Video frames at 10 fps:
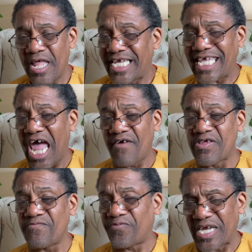
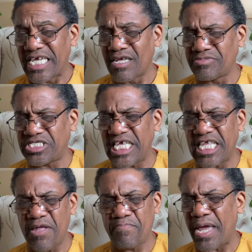carrying
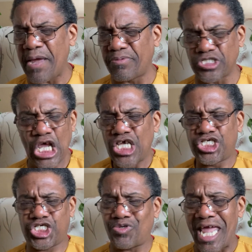freedom-seeking peoples
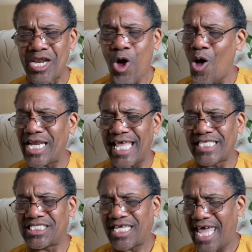straight on
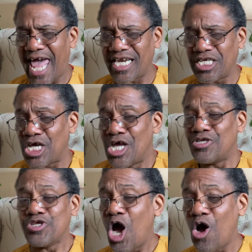into Canada,
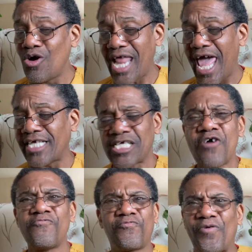known as
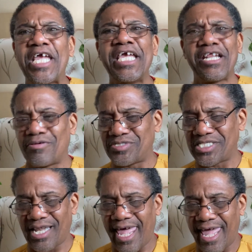Freedom's
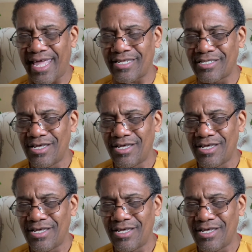Land,